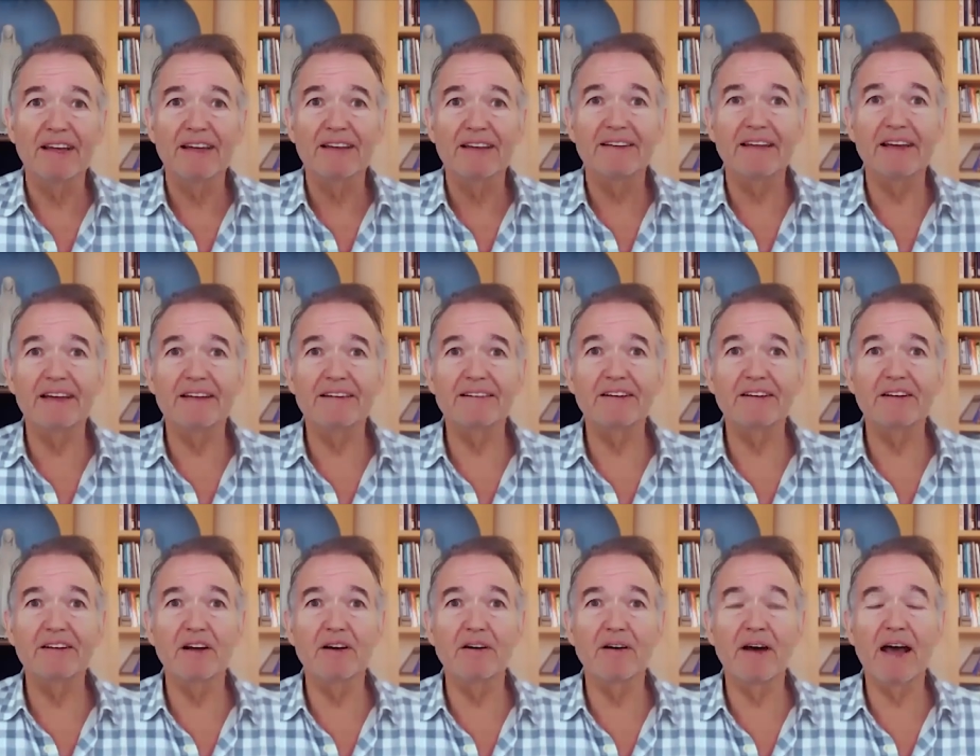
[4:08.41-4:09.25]
That you
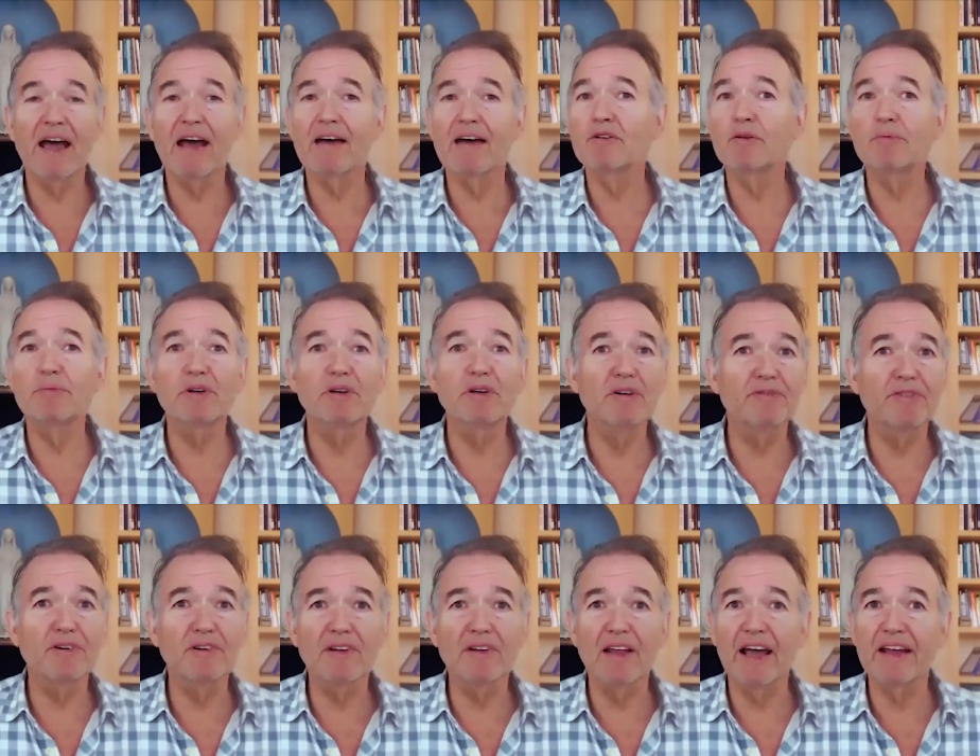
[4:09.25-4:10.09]
know, I have a
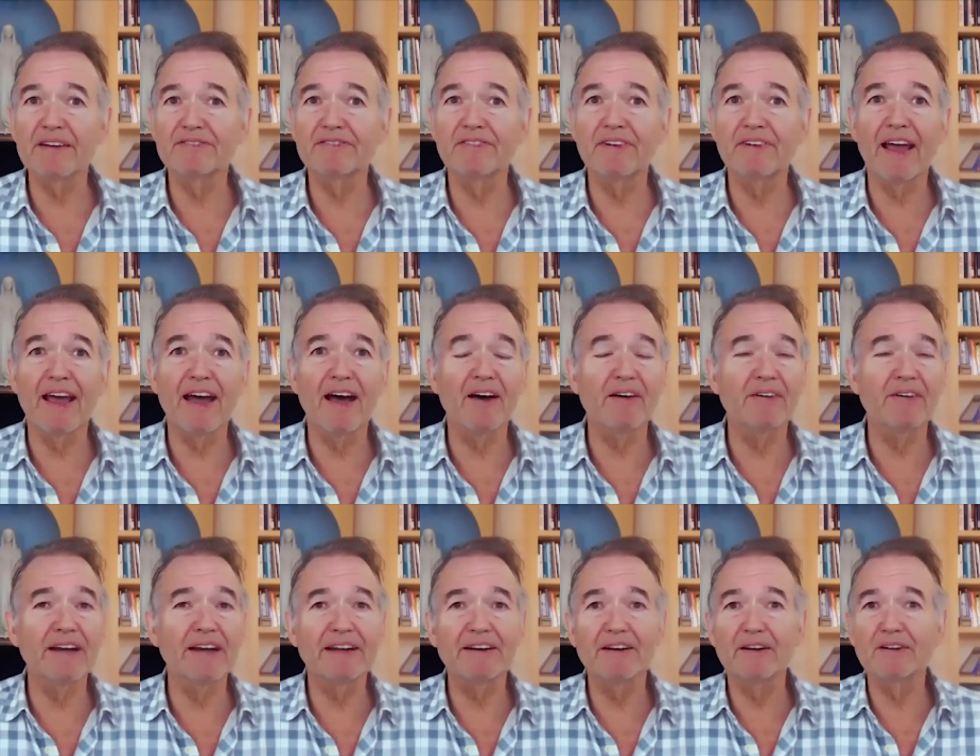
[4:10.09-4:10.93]
beautiful life now,
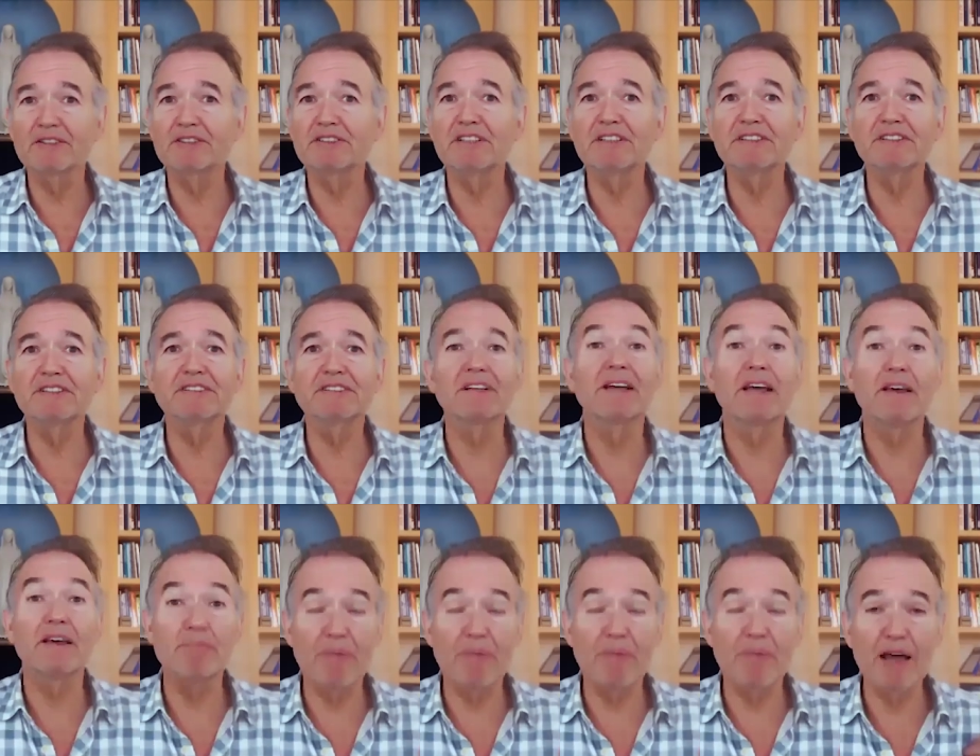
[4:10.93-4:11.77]
and I know she's
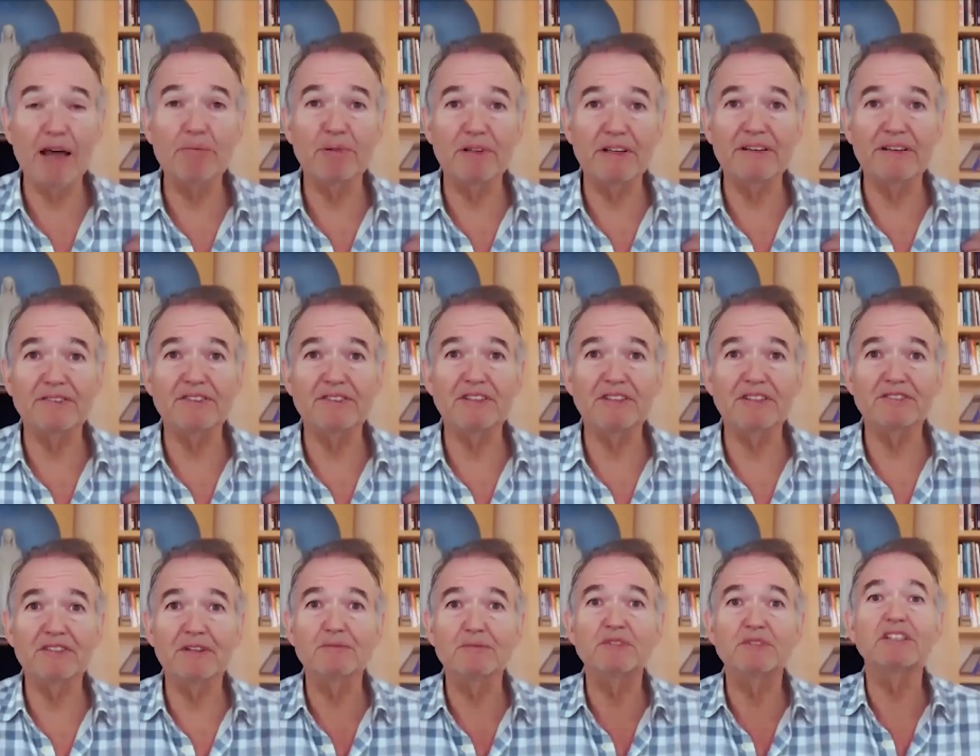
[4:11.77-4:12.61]
in my belief
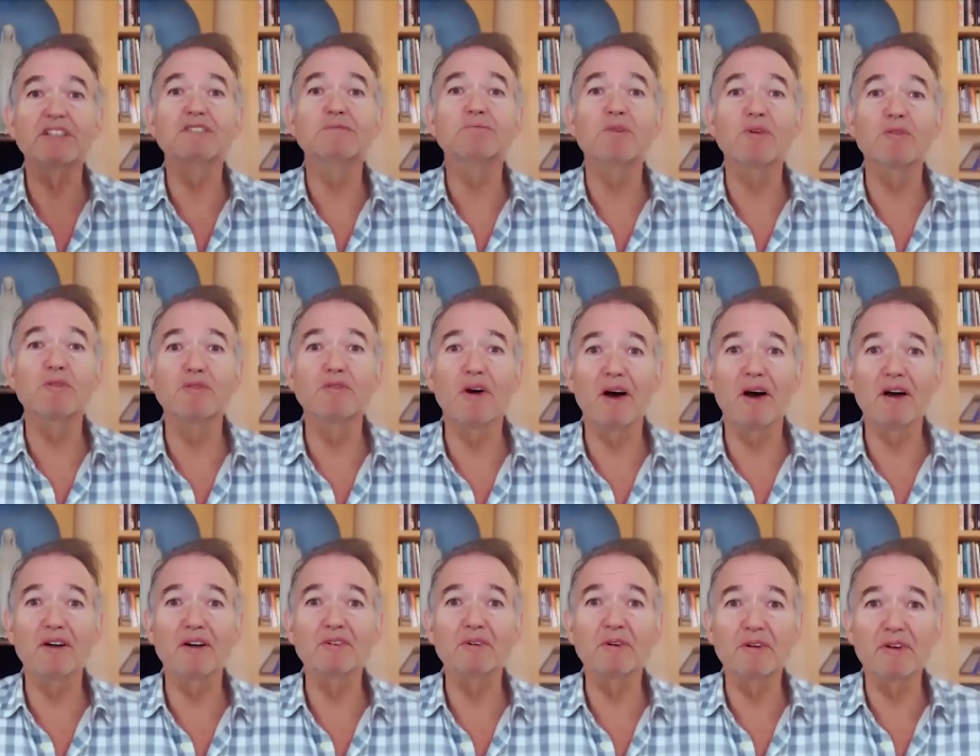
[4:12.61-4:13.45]
system. She's moved
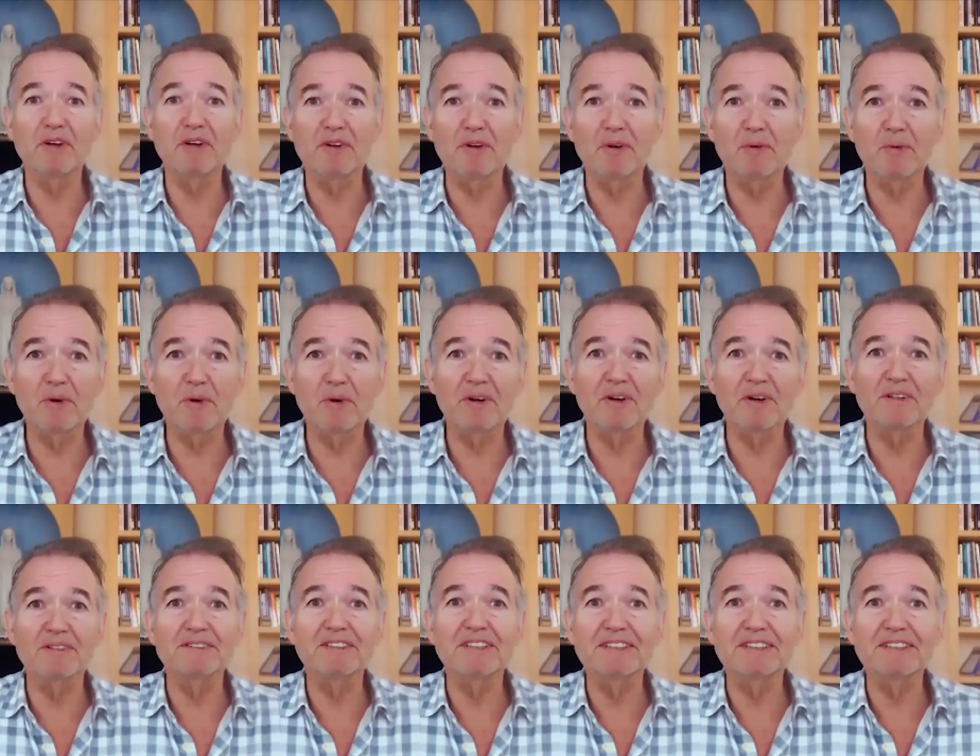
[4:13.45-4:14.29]
on to another
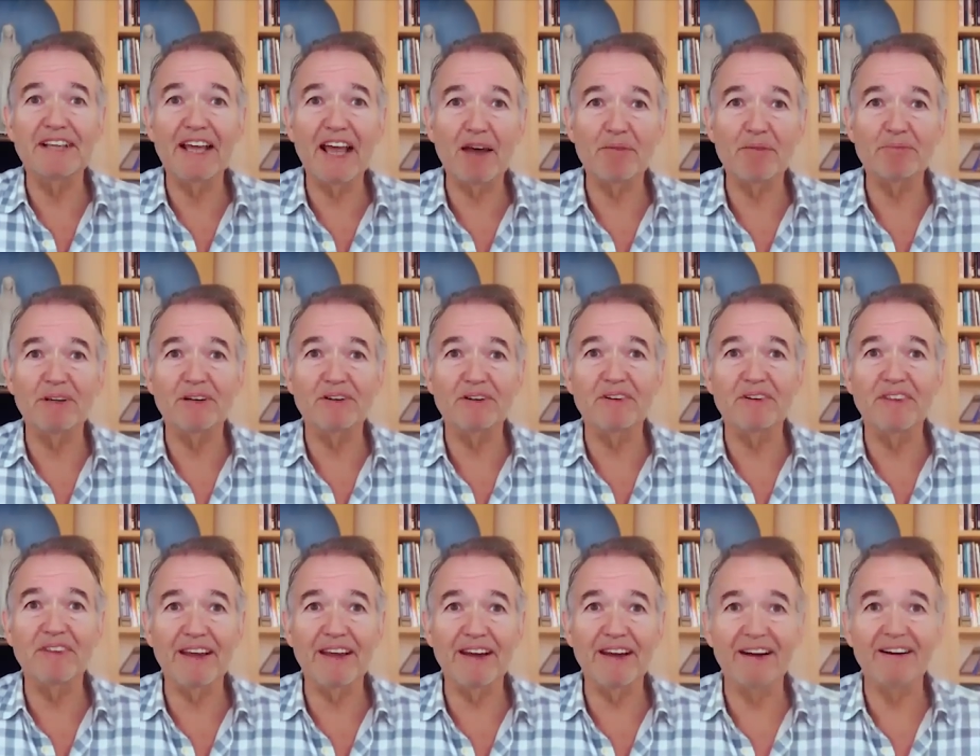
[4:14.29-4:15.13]
world. She's happier
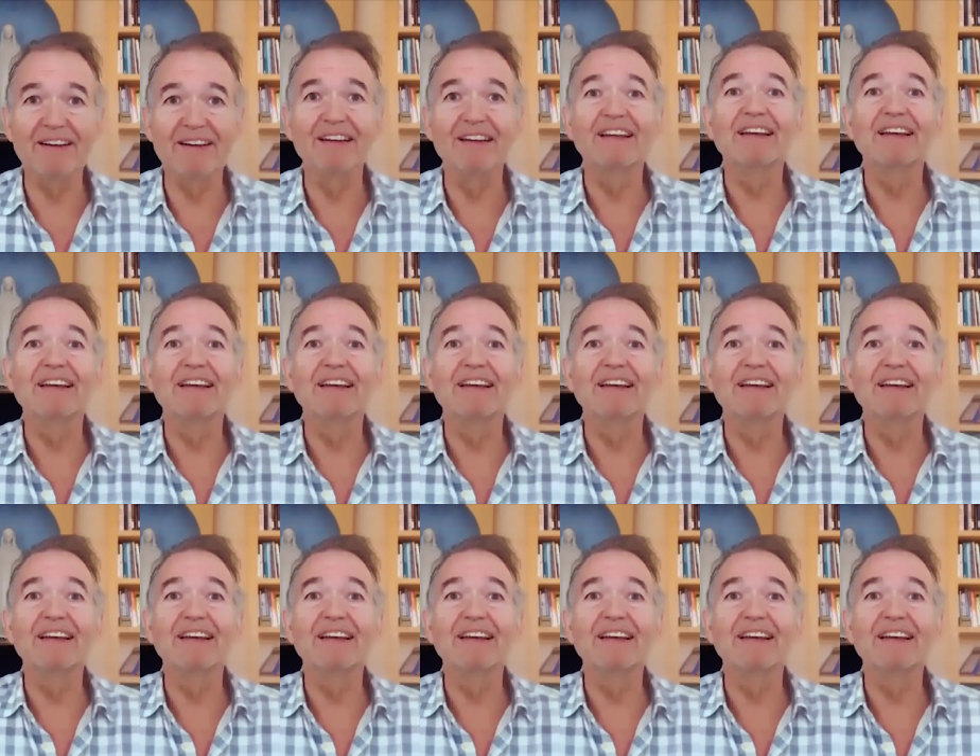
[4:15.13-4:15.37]
there,